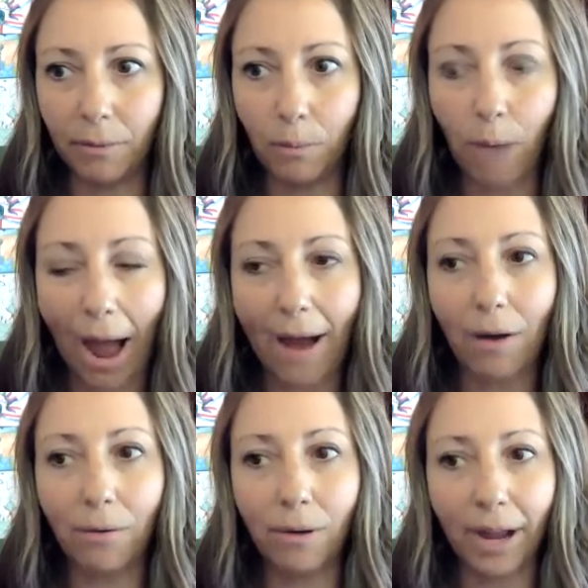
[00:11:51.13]

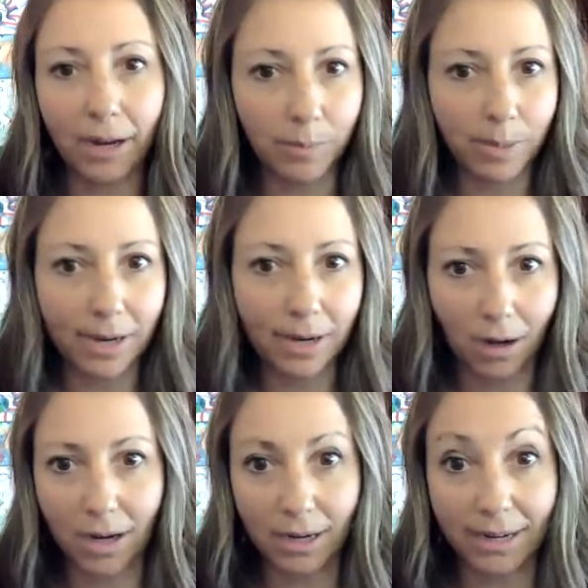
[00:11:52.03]
wow, I could be
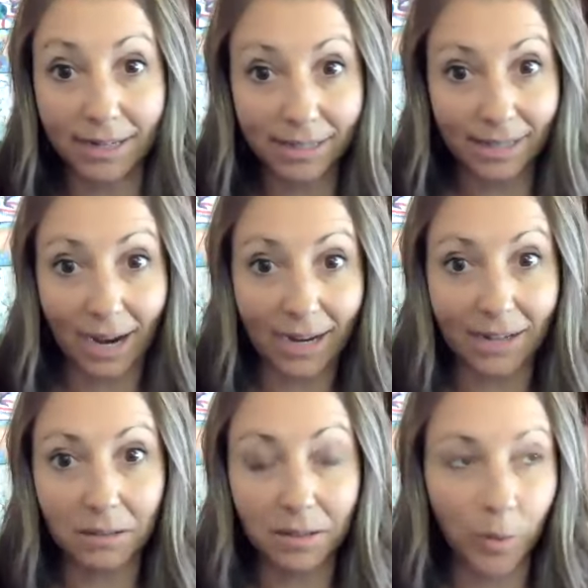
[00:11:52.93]
gone in a
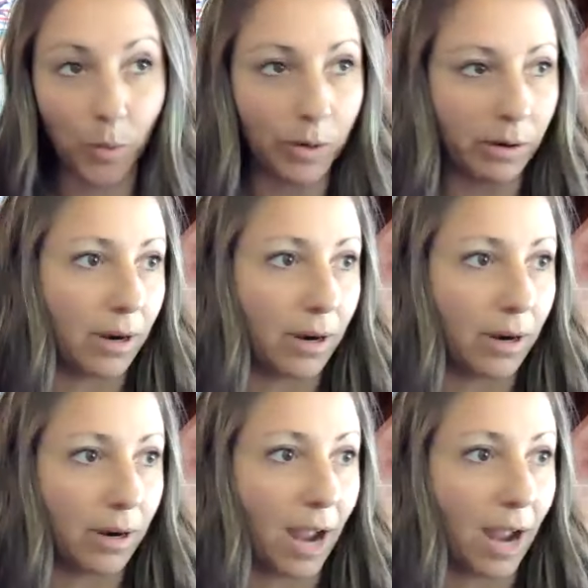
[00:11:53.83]
second, or